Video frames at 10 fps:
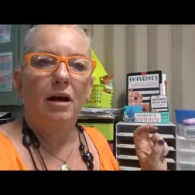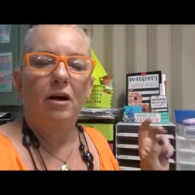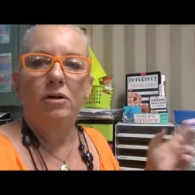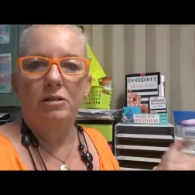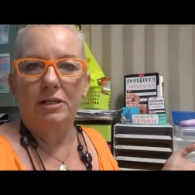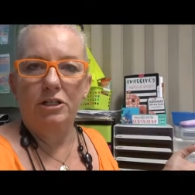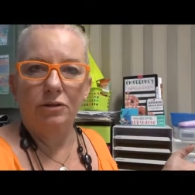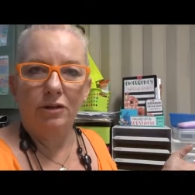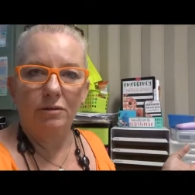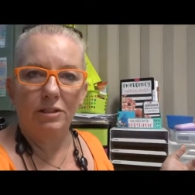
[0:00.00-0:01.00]
I always made
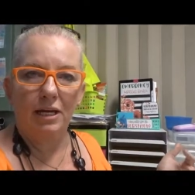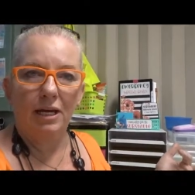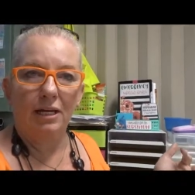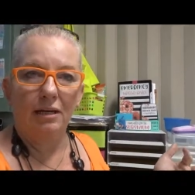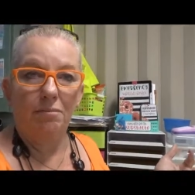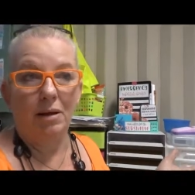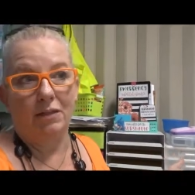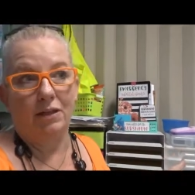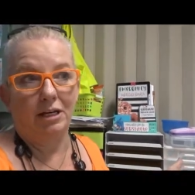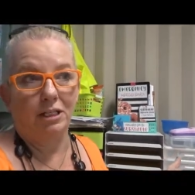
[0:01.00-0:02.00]
sure there was a
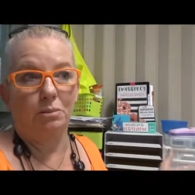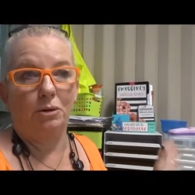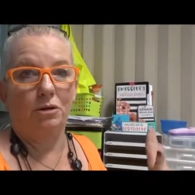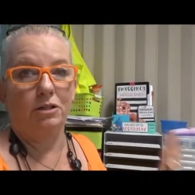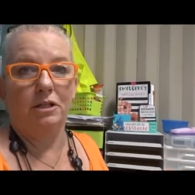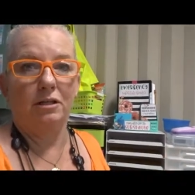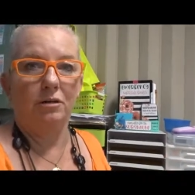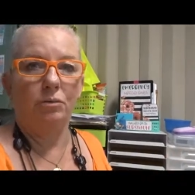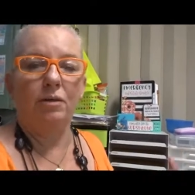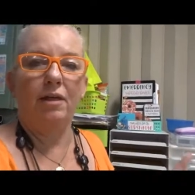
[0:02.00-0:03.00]
math expert
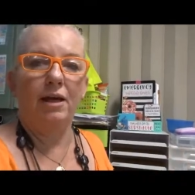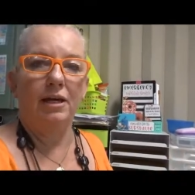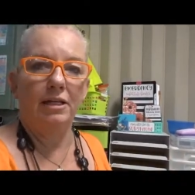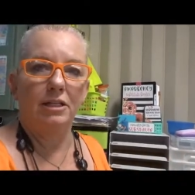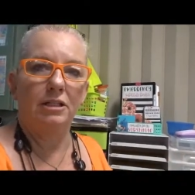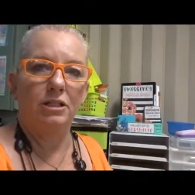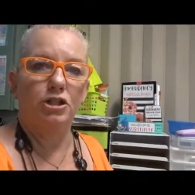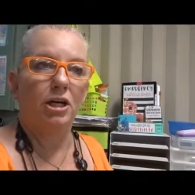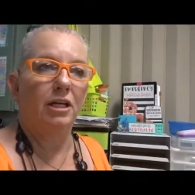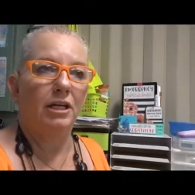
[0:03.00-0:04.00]
with a
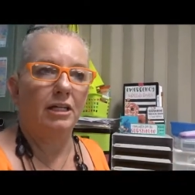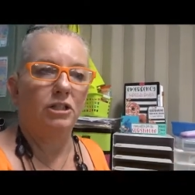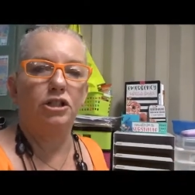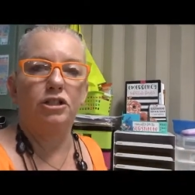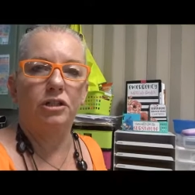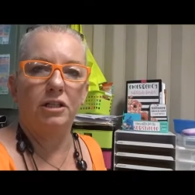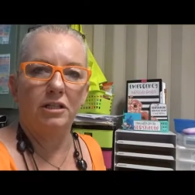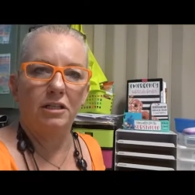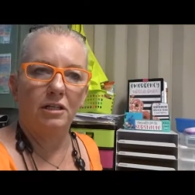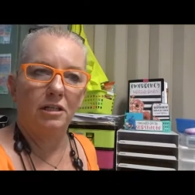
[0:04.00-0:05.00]
struggling
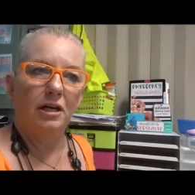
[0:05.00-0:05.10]
student,